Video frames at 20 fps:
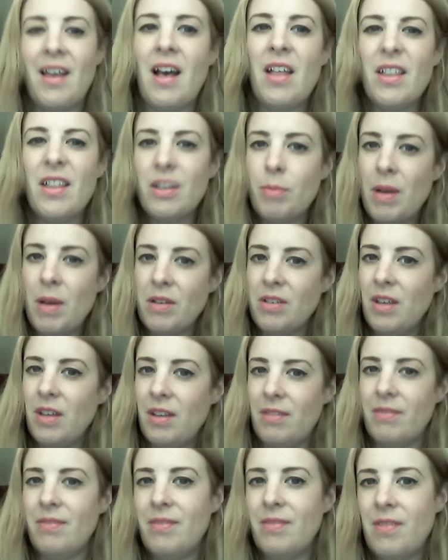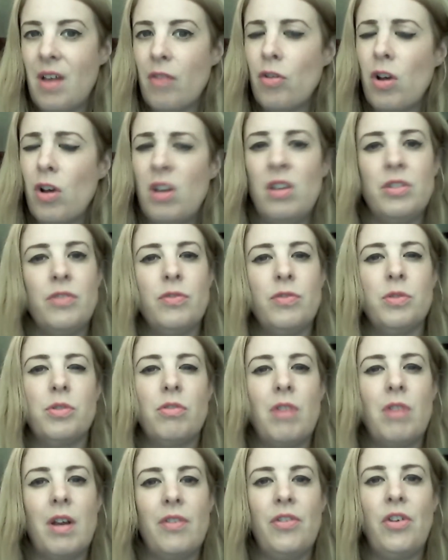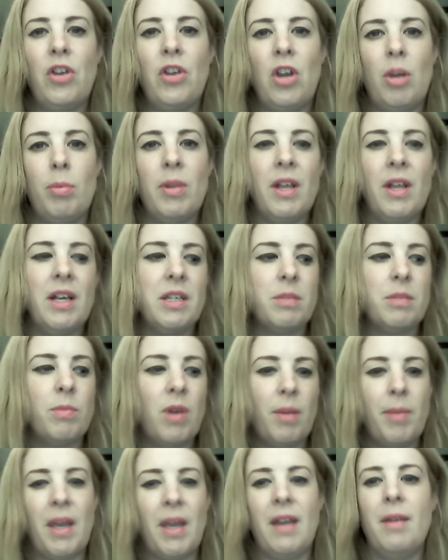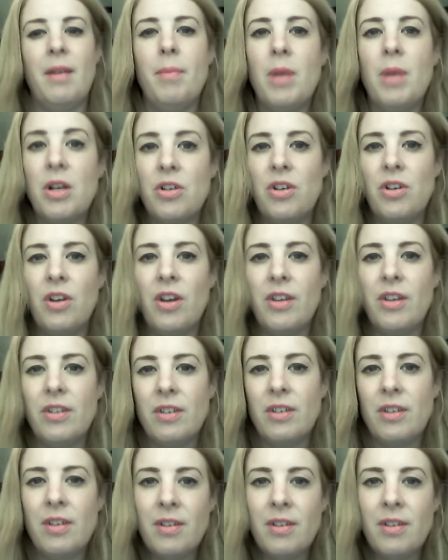That's about it. I've got lots of autographs too, but that's my main merchandise.